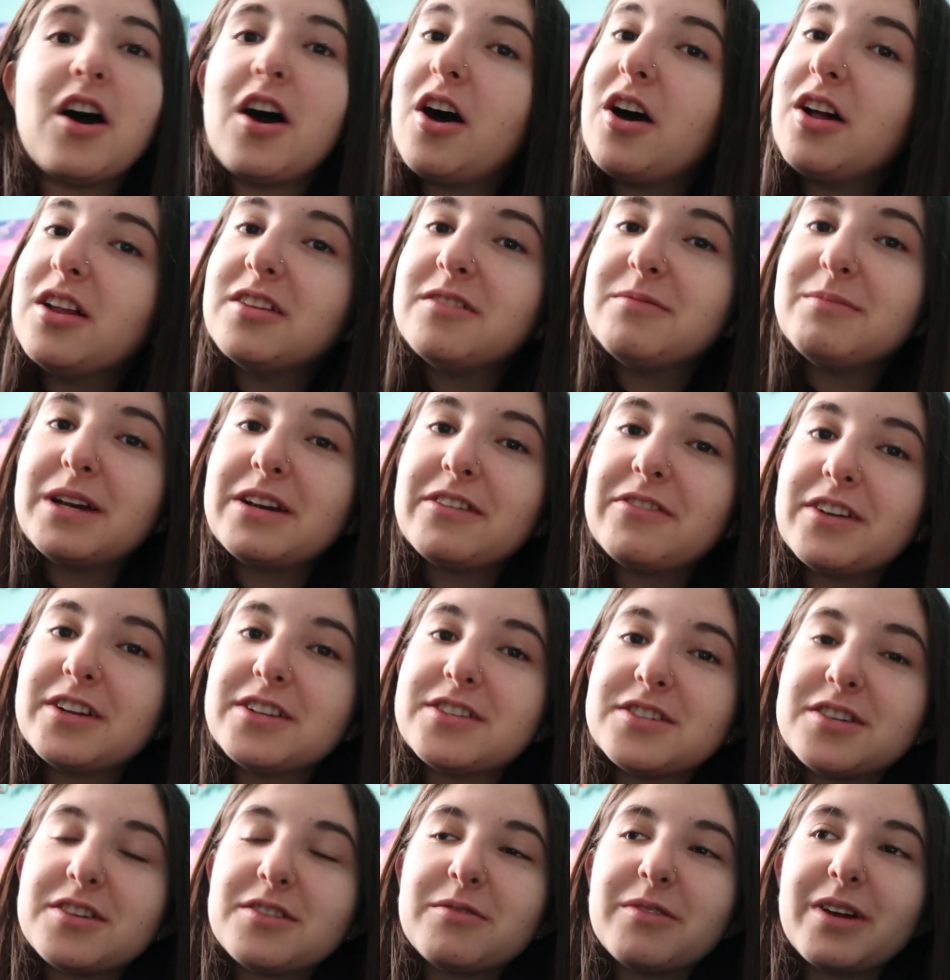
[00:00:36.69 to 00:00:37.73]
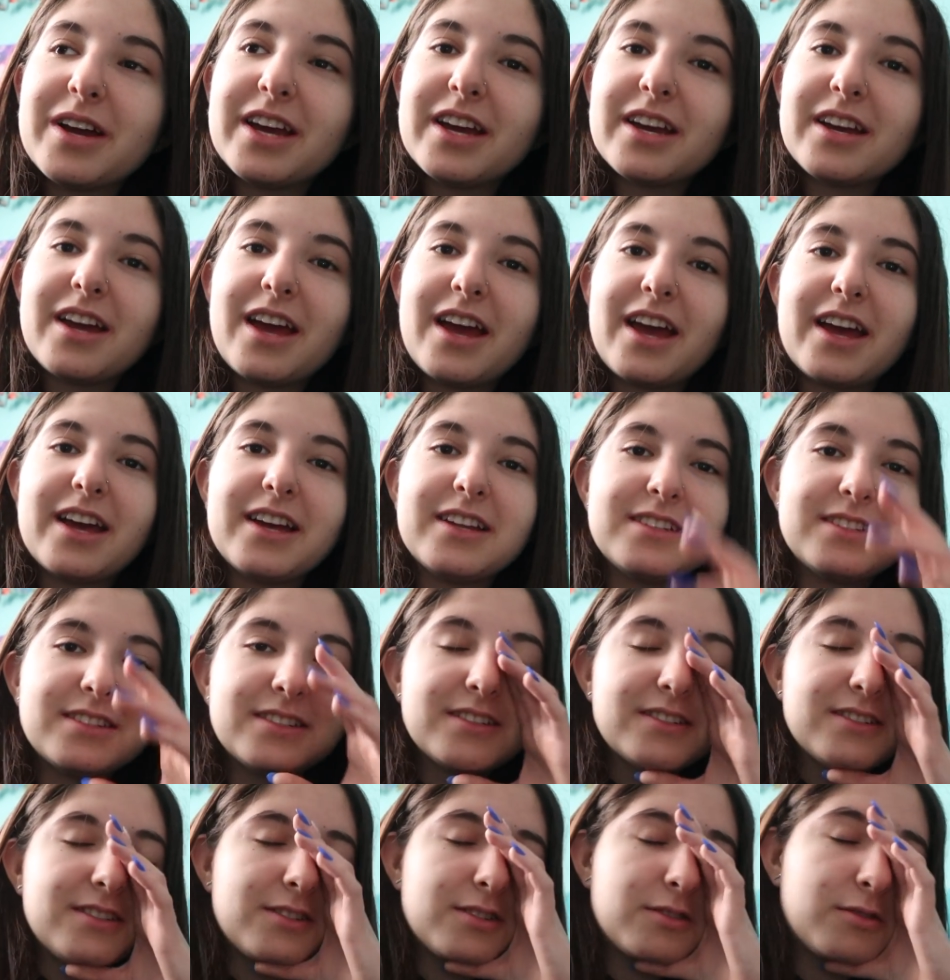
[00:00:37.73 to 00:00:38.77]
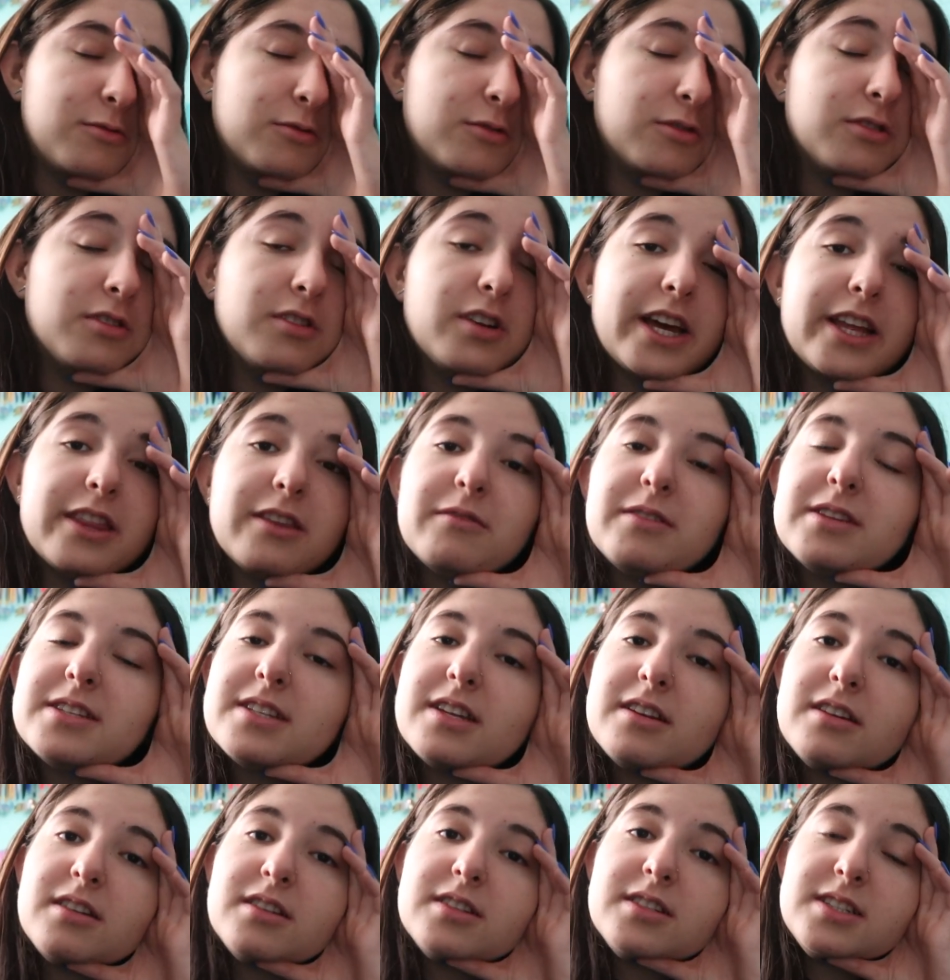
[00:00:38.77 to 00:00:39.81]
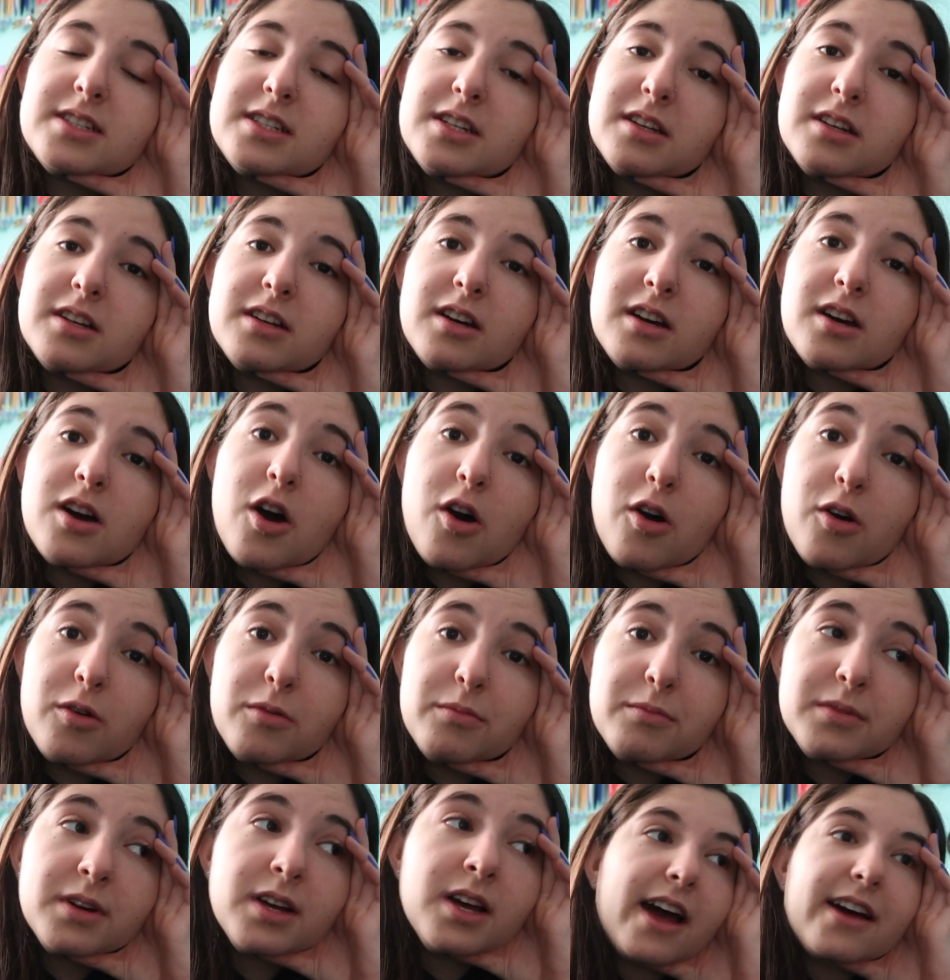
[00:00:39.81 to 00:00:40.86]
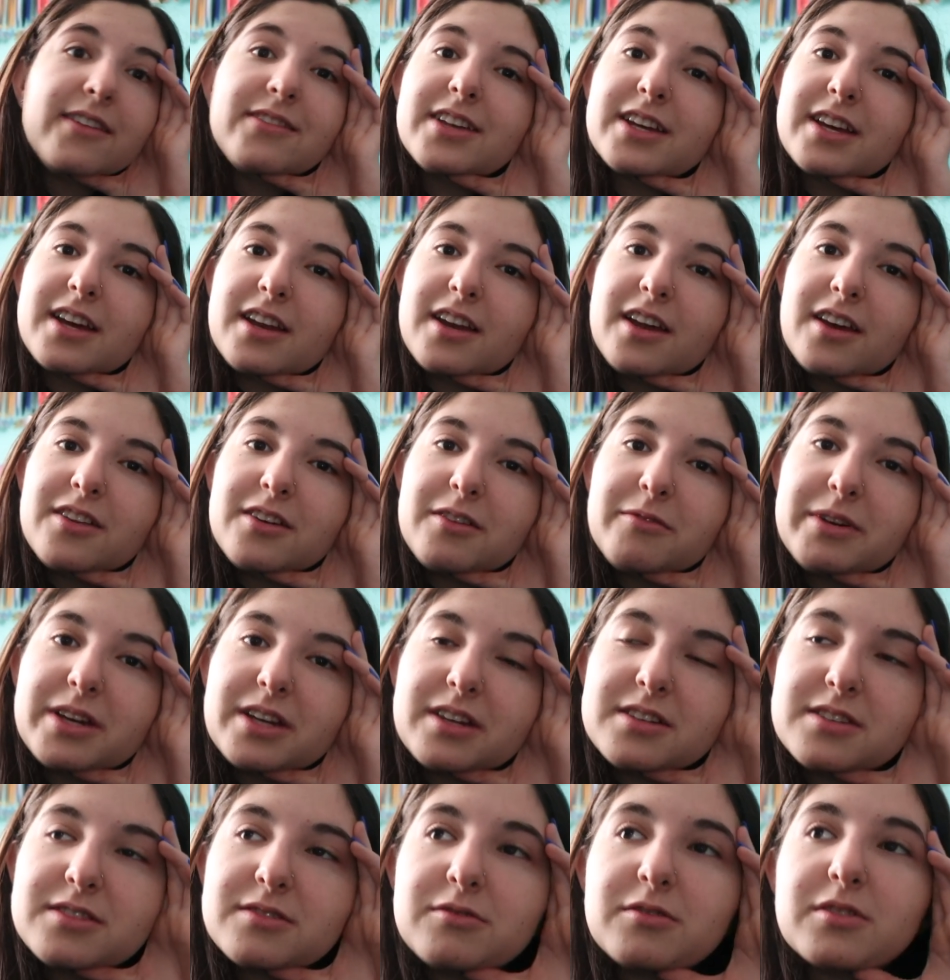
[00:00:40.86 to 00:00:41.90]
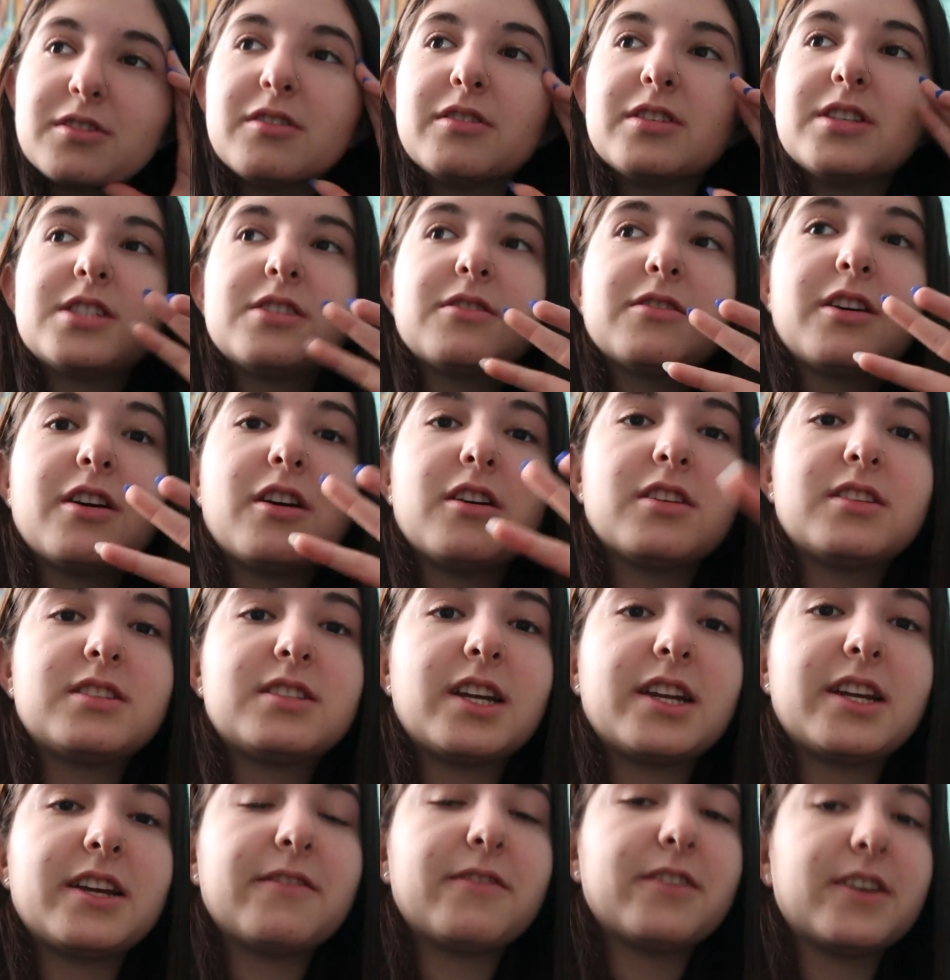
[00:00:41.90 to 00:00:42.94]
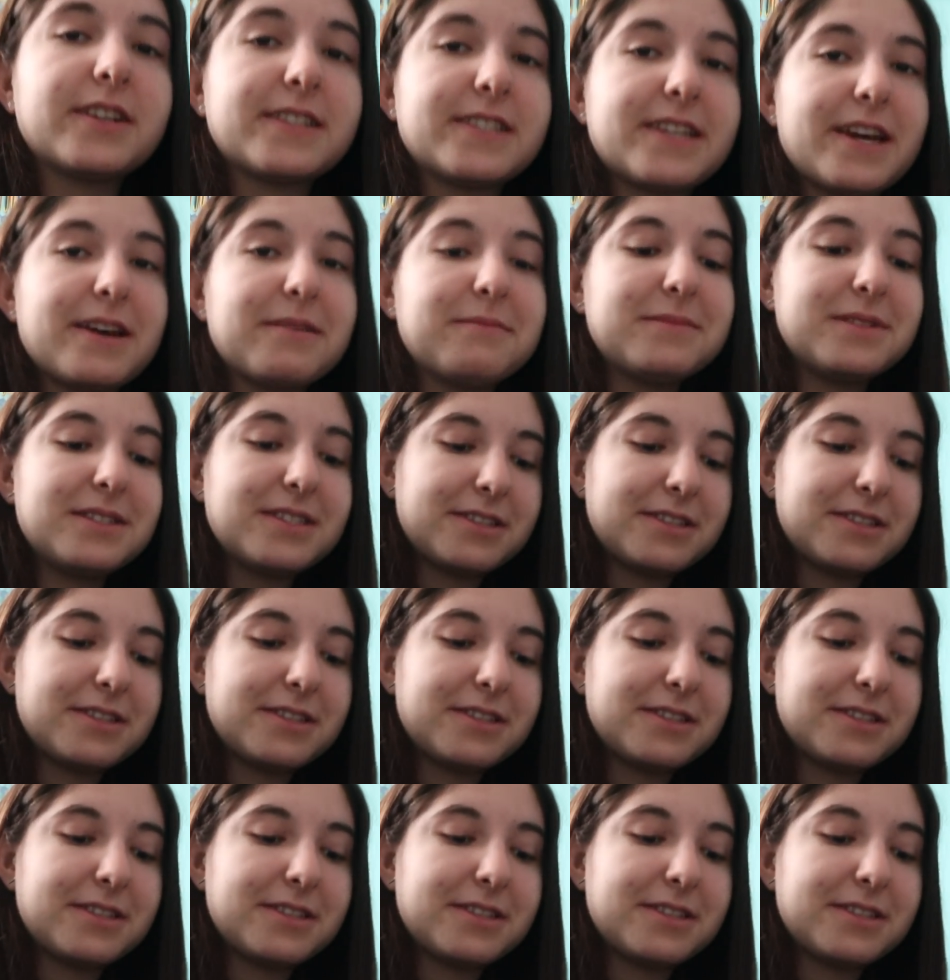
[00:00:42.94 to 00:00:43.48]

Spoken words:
all of my friends are away at school, and the ones that are still home have like another week of school going, so they're all studying for exams.